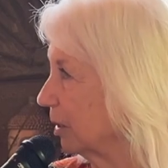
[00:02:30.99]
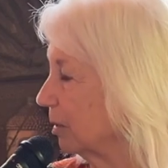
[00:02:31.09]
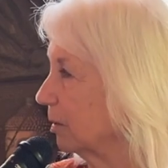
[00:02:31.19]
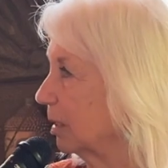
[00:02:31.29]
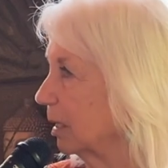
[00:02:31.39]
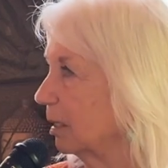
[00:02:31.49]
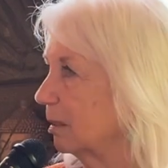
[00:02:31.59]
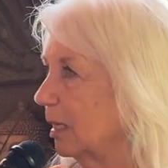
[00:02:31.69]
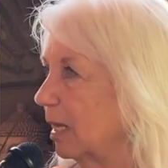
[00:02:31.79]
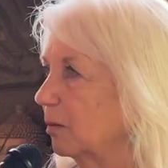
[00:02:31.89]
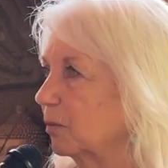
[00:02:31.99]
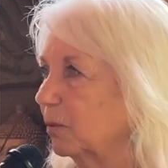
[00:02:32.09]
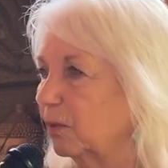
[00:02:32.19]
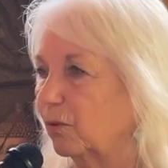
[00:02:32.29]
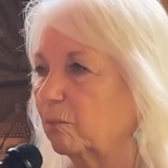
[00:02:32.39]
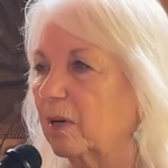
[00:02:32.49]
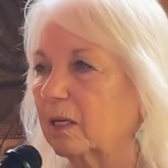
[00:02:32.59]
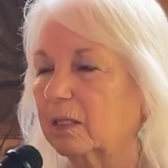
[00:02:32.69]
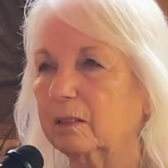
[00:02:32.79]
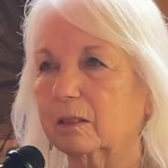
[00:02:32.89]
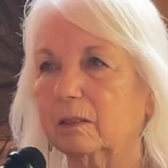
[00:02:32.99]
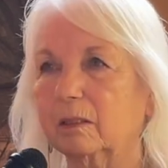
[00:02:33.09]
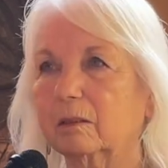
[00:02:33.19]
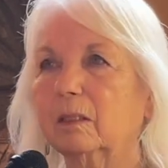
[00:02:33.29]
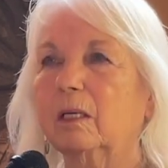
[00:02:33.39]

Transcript: and how are the mind and the